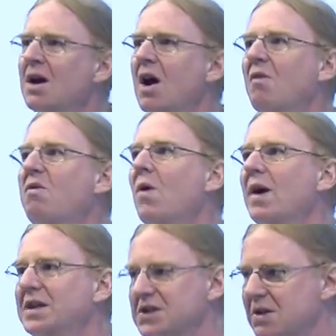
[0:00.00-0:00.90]

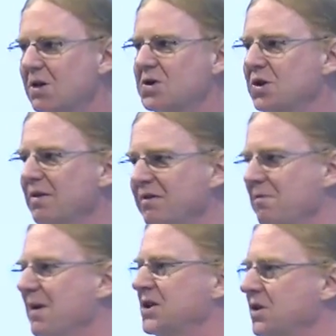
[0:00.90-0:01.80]
avoid disclosure of
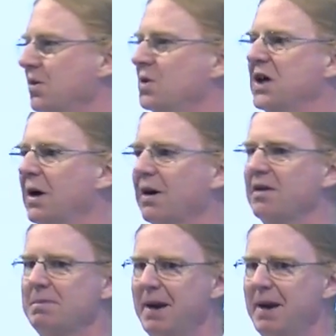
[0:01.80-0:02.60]
information through sharing of the